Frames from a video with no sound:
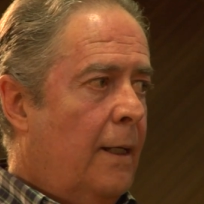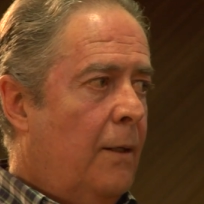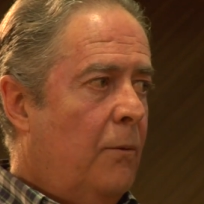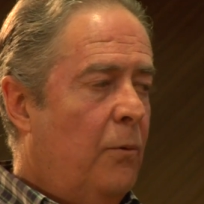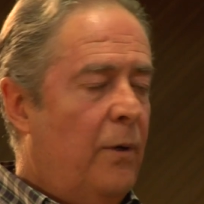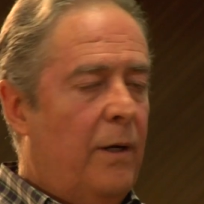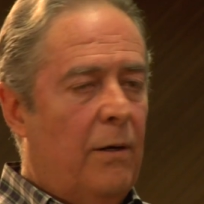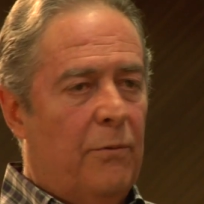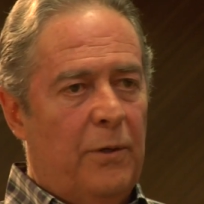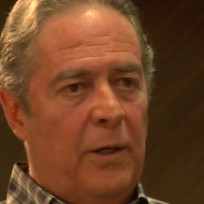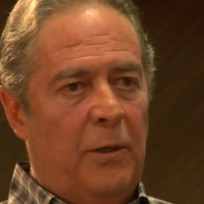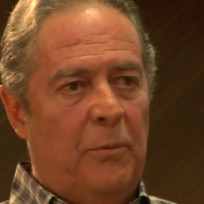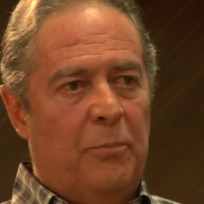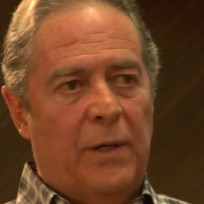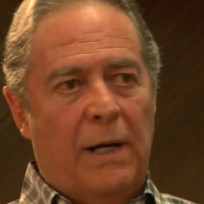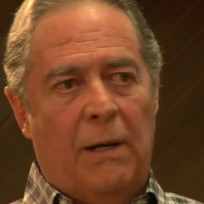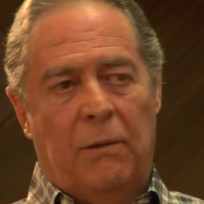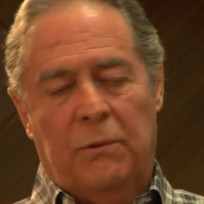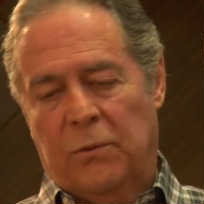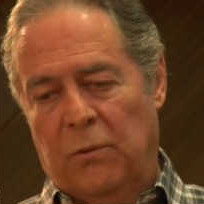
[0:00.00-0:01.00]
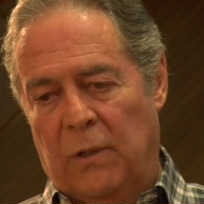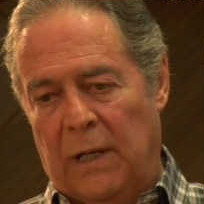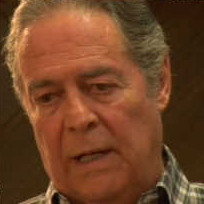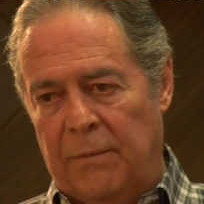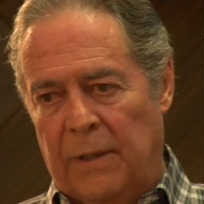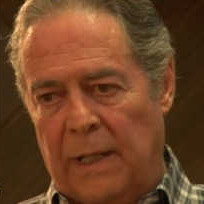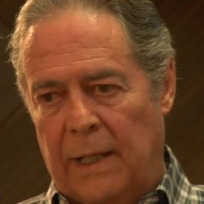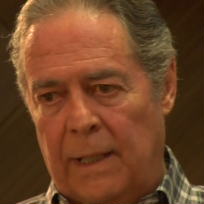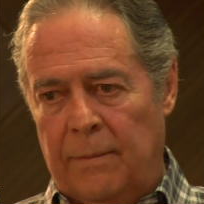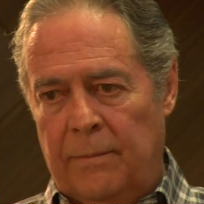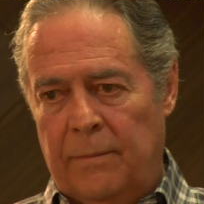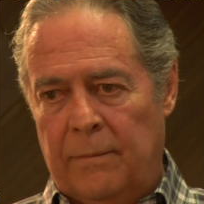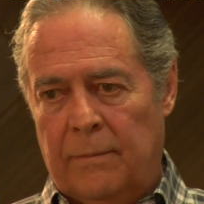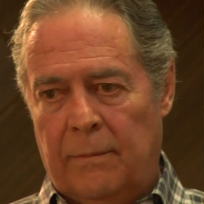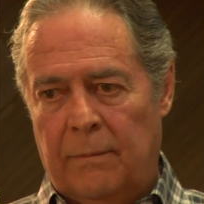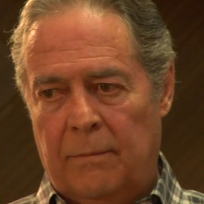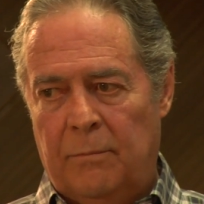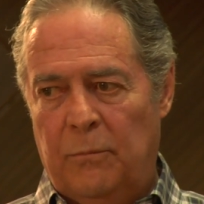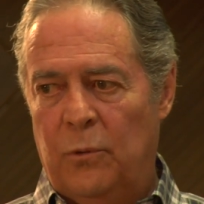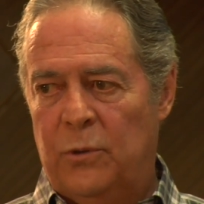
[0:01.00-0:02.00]
We are very proud to have a
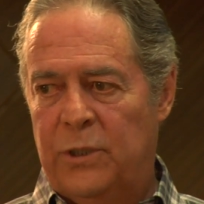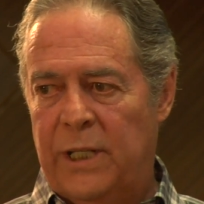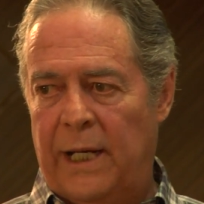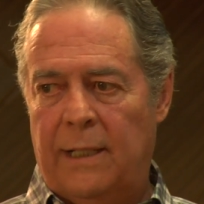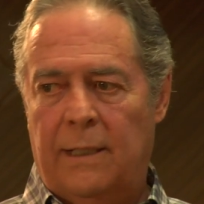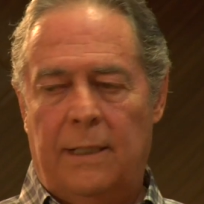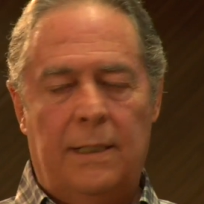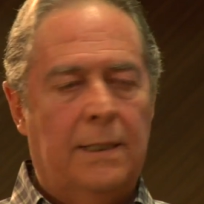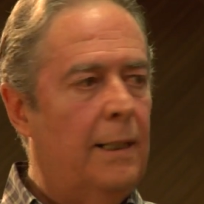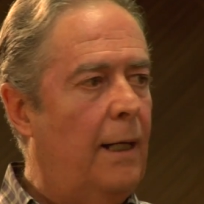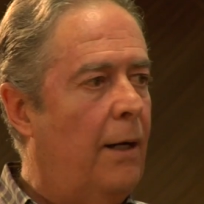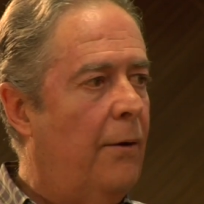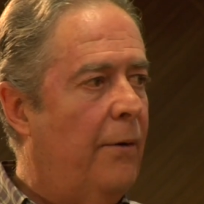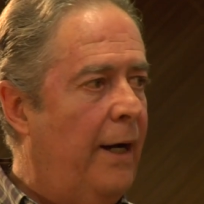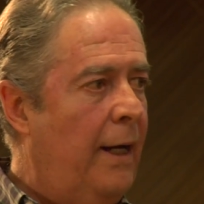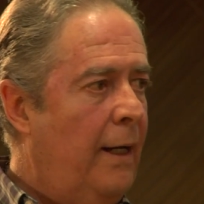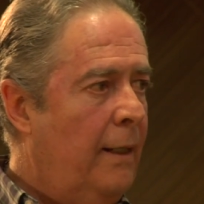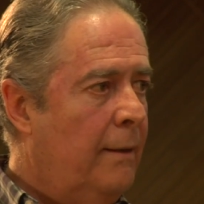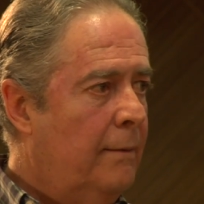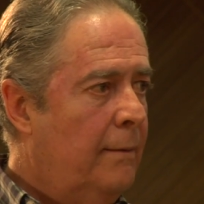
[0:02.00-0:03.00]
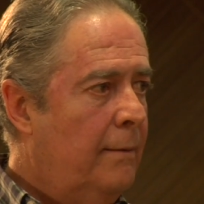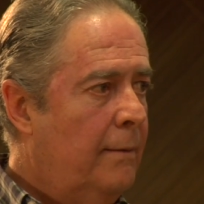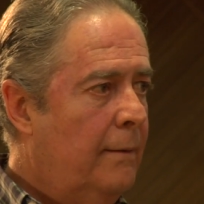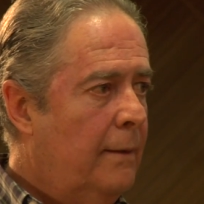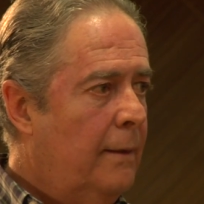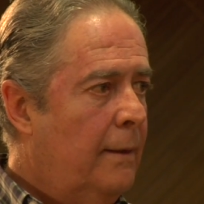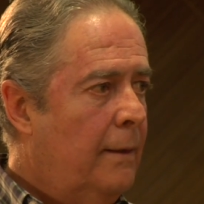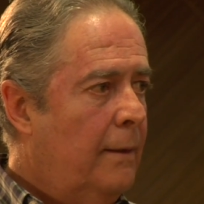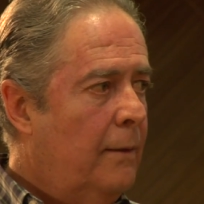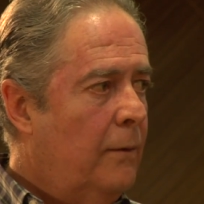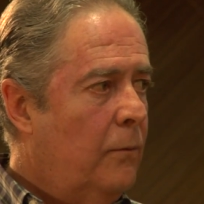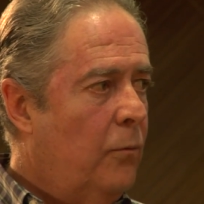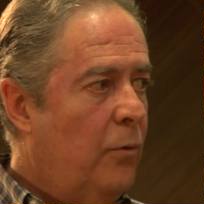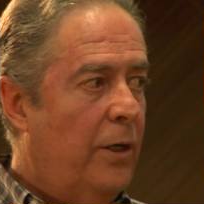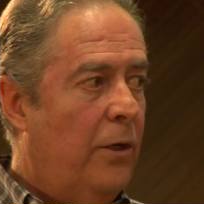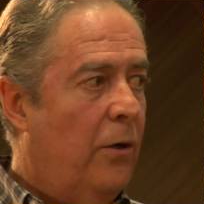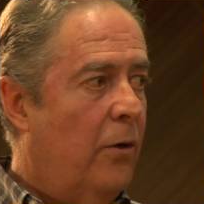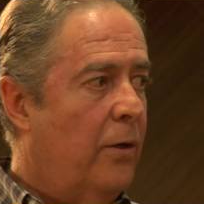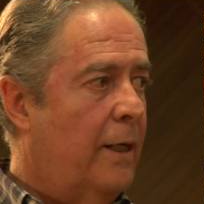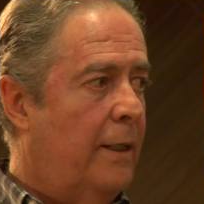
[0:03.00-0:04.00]
boutique distillery.
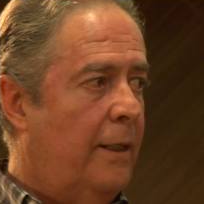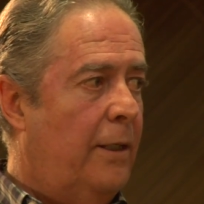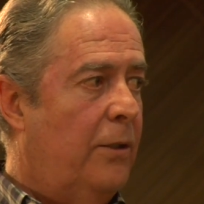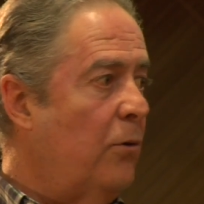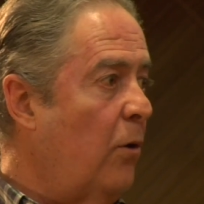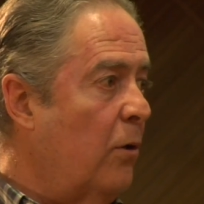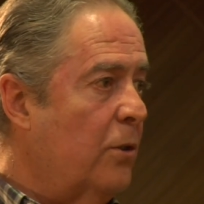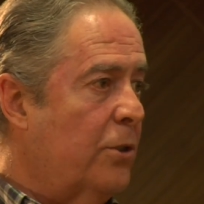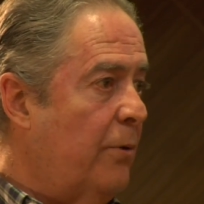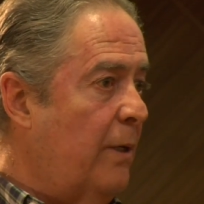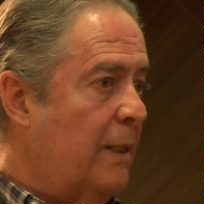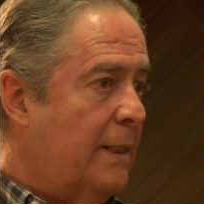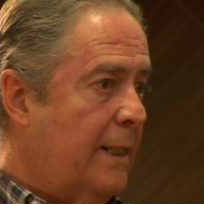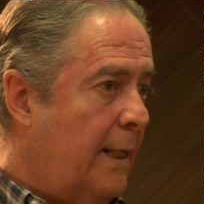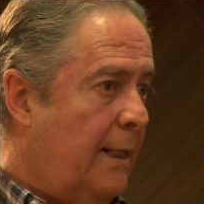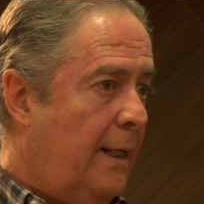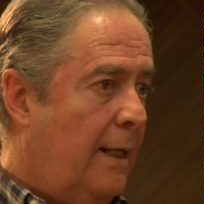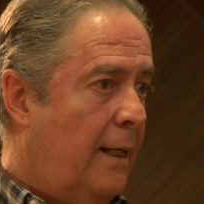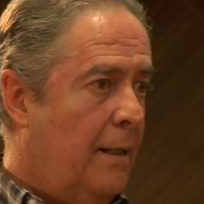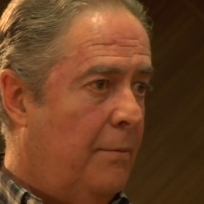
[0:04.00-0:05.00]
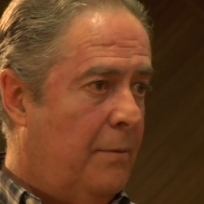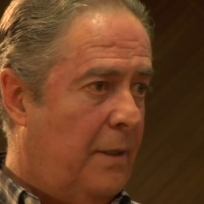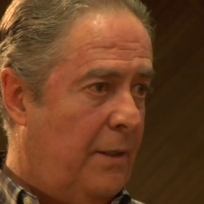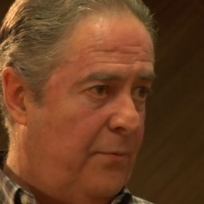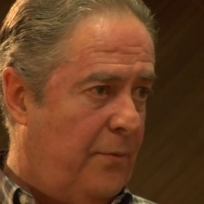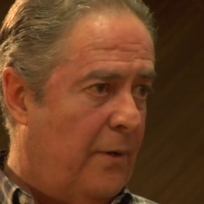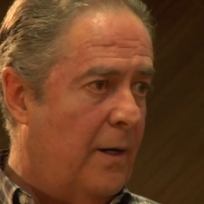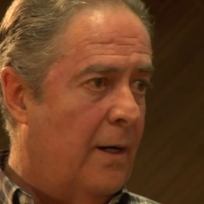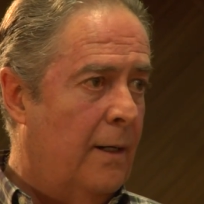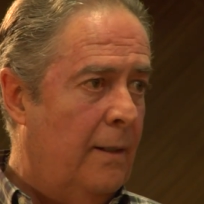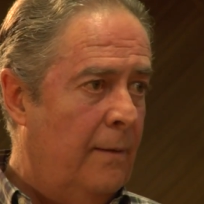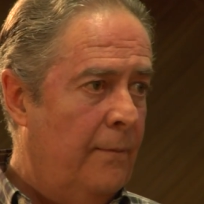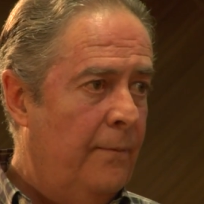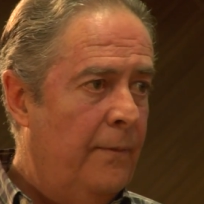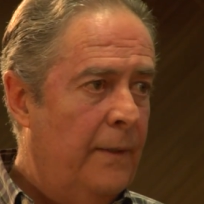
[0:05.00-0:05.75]
We're not an industrial tequila by far.